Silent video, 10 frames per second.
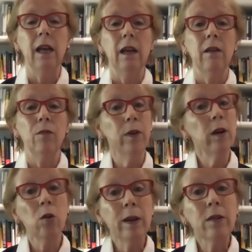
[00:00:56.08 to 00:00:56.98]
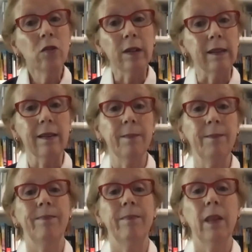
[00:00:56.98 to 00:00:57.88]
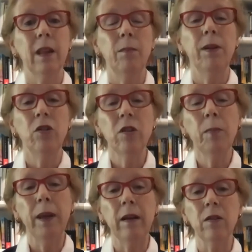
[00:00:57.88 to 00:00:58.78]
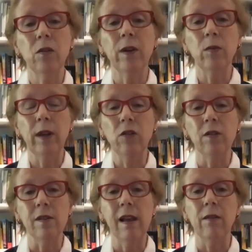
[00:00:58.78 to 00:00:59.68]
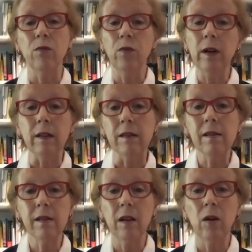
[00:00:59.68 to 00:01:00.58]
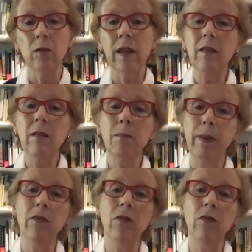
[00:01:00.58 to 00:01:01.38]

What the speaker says: Fair questions, but just because foundations have funds, are they the best